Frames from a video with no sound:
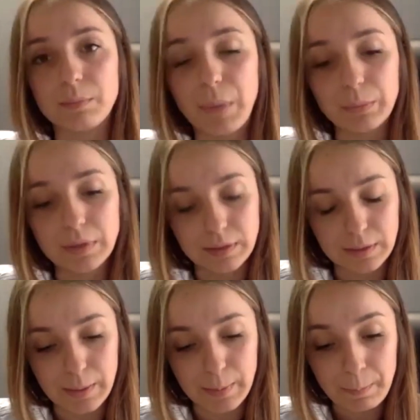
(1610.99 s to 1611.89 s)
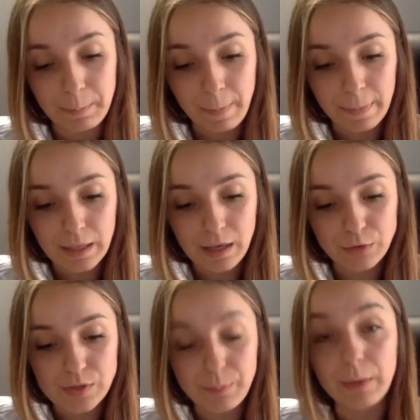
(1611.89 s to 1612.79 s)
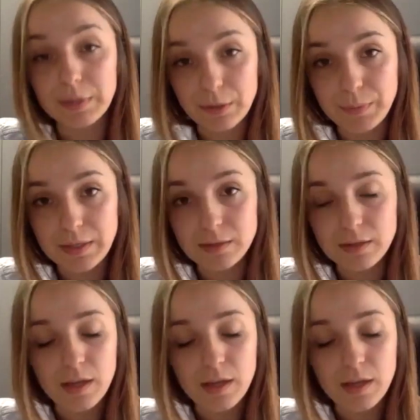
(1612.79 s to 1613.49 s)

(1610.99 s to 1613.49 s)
public public opinion.